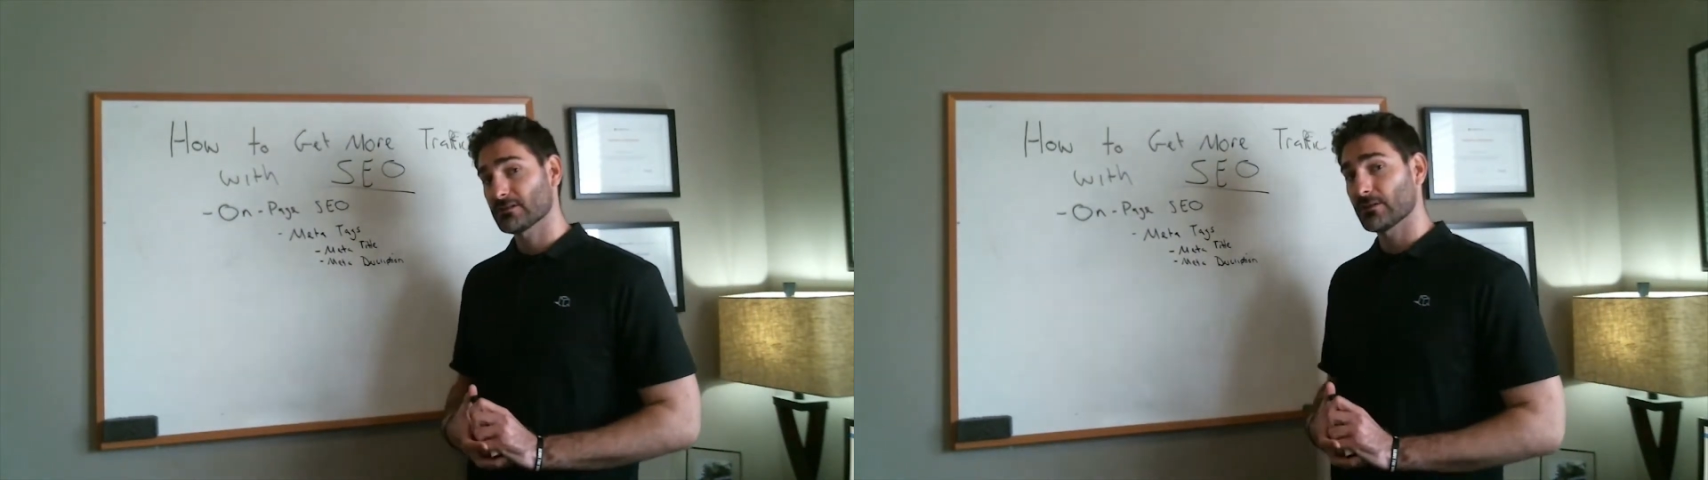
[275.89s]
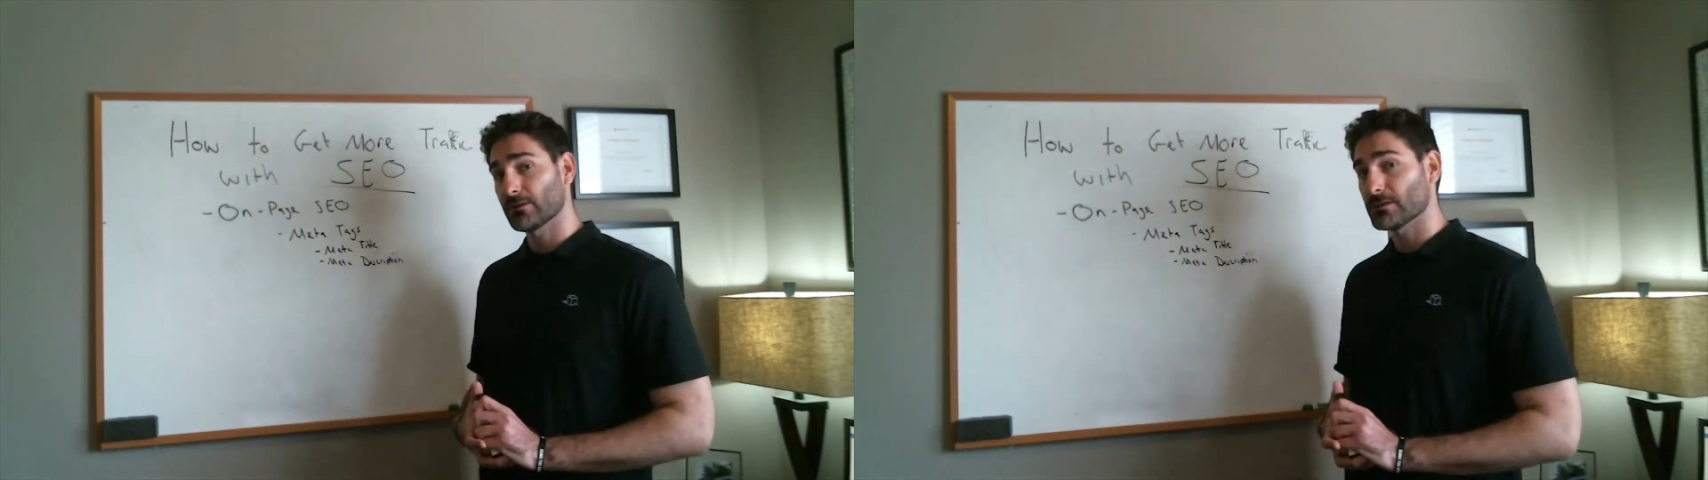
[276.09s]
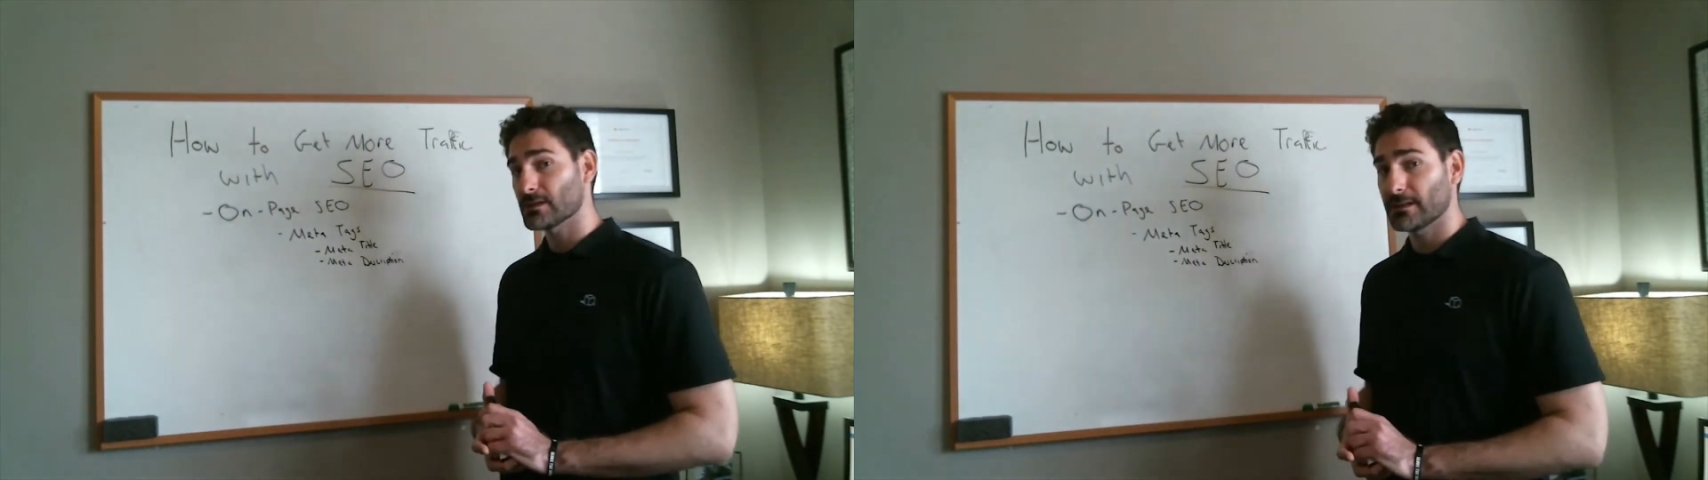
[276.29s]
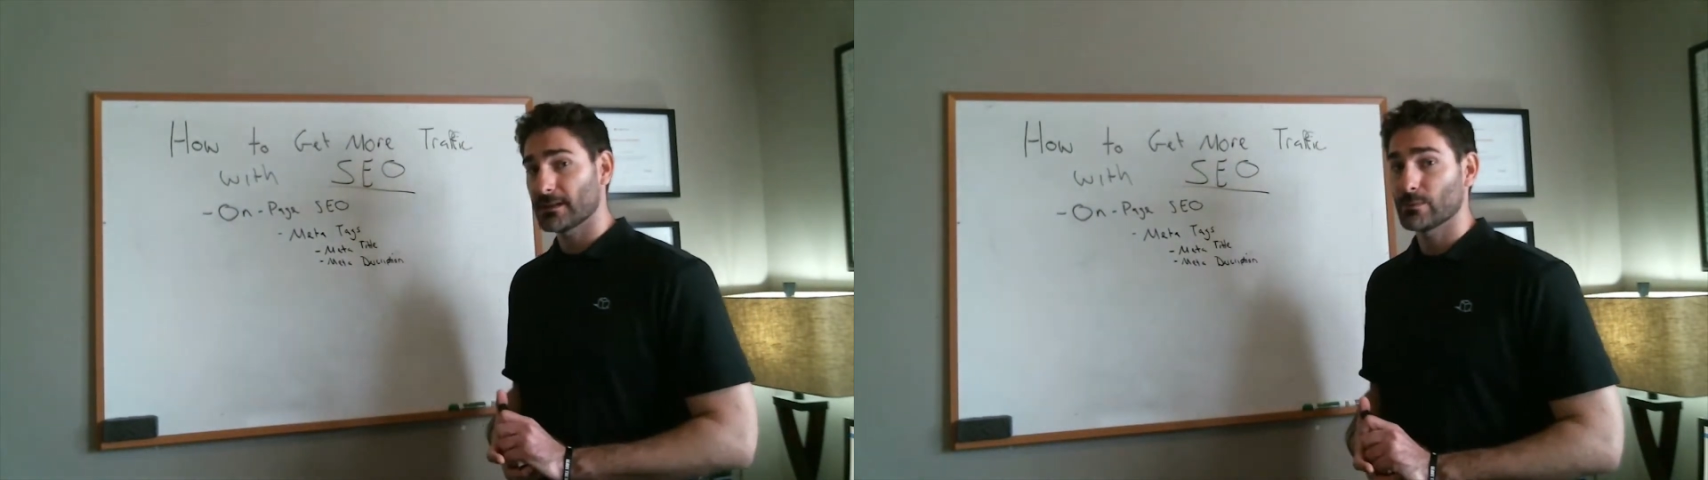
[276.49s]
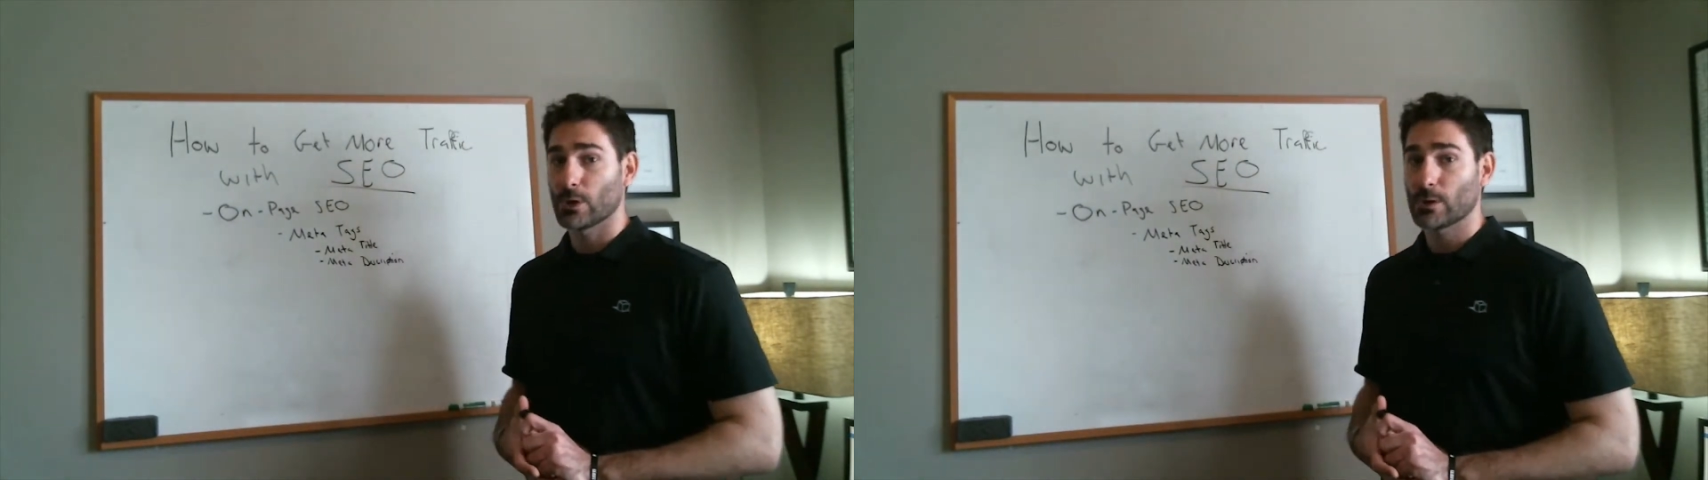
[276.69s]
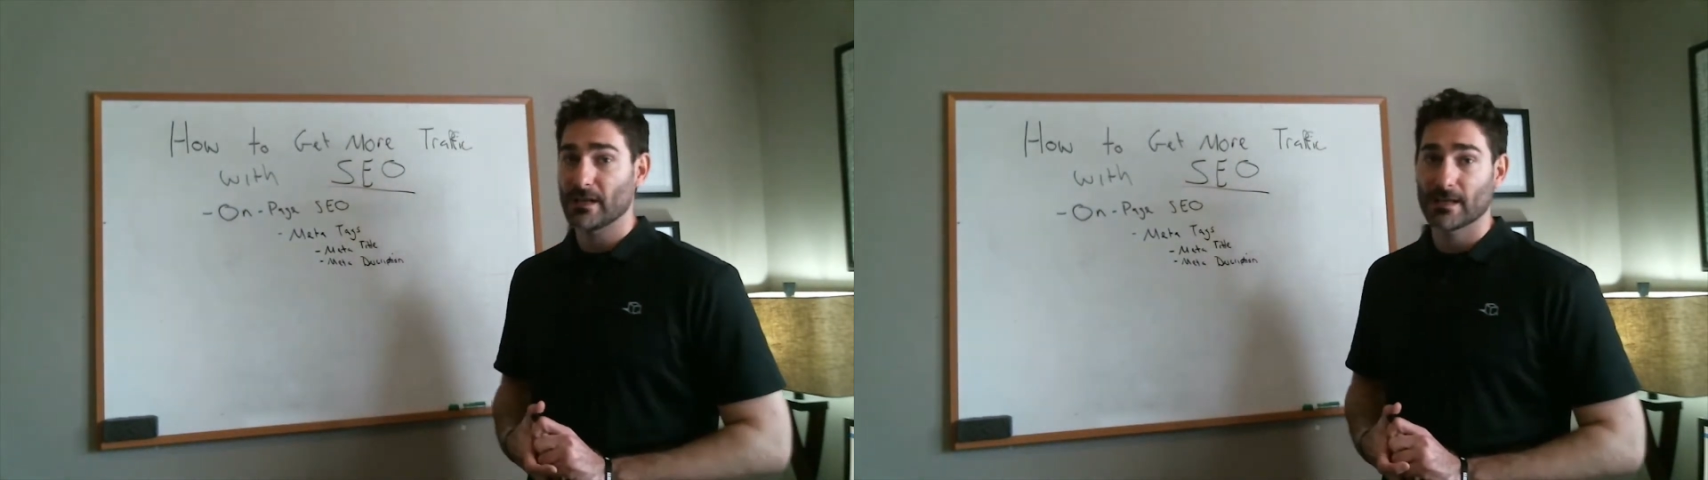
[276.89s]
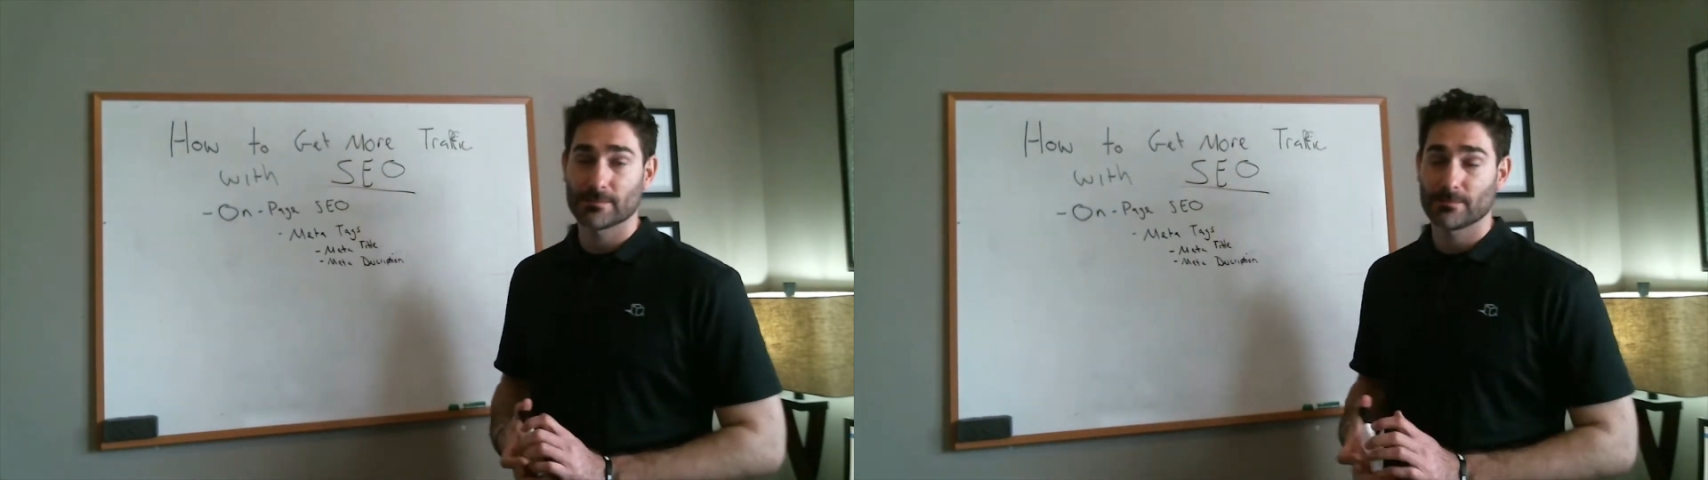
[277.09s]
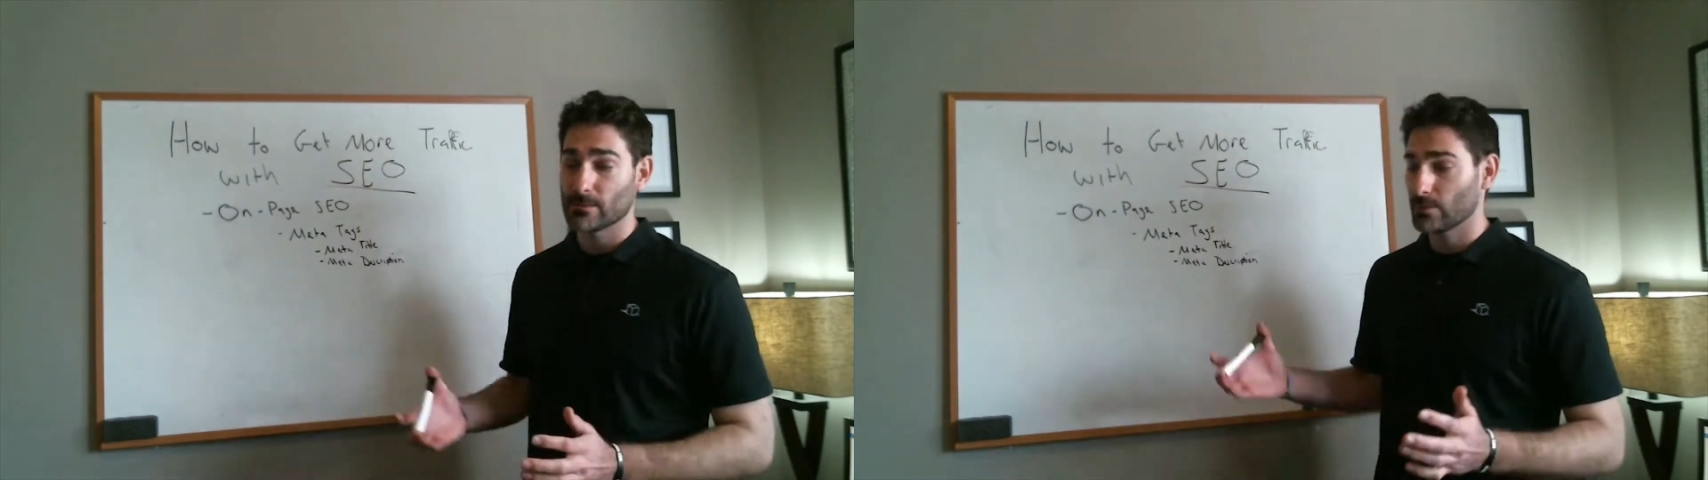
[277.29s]
don't use this anymore because
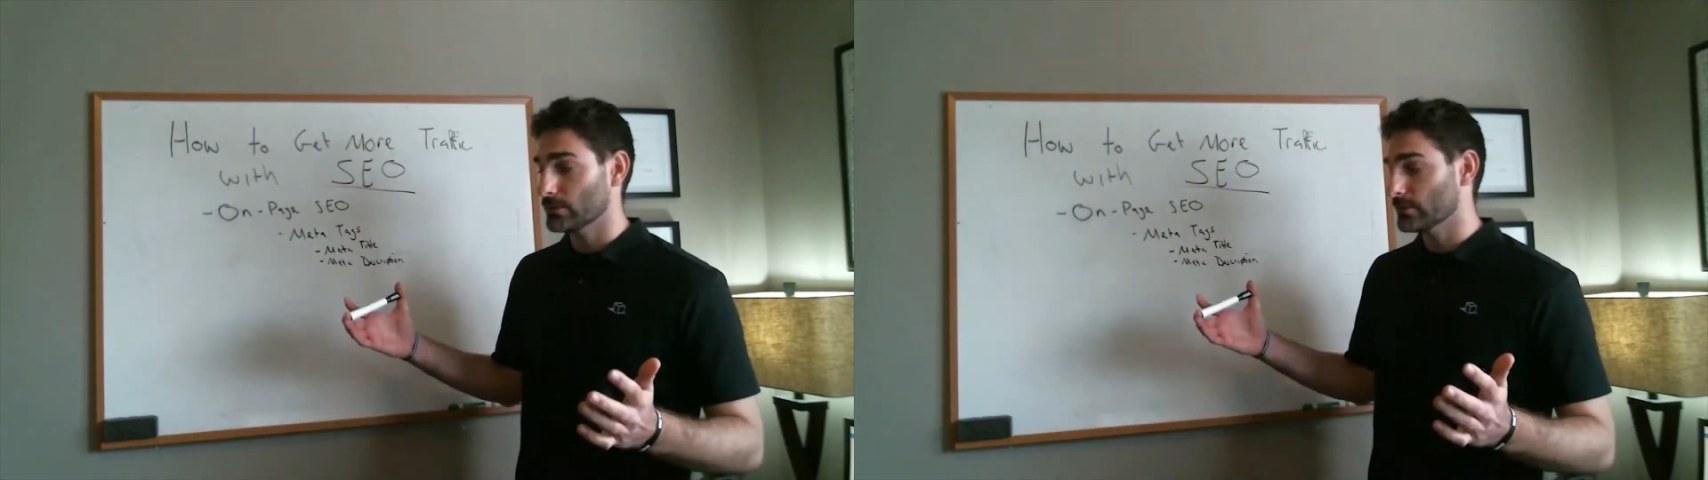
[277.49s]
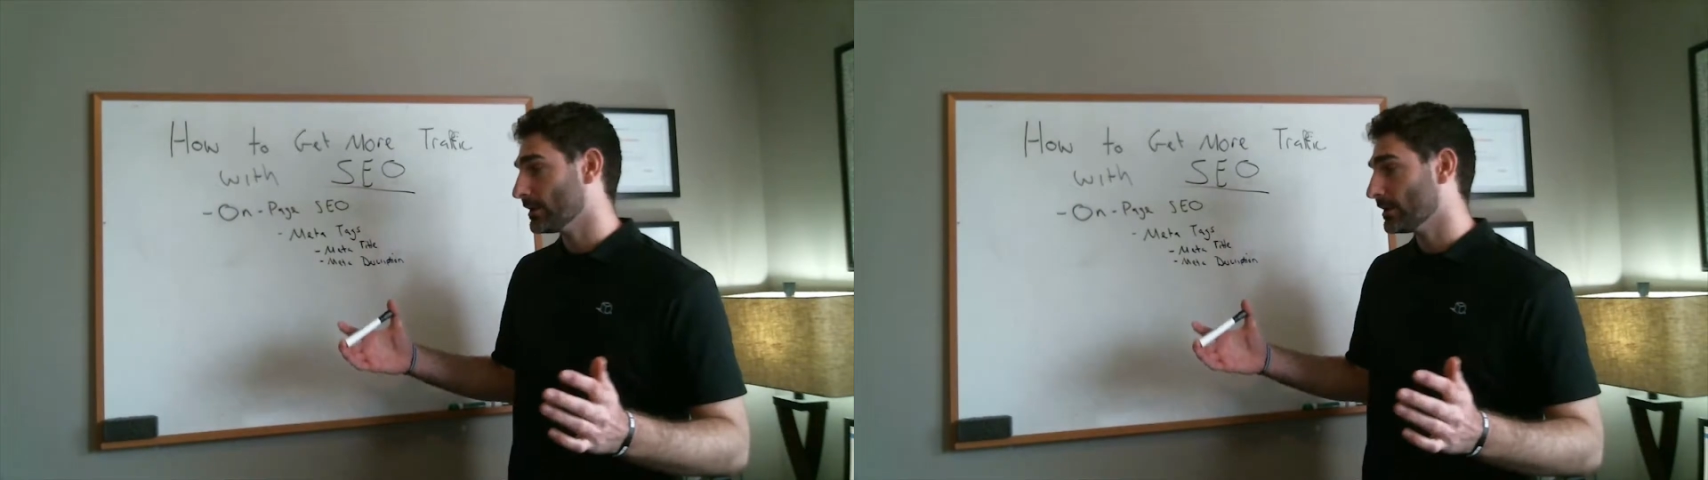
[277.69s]
people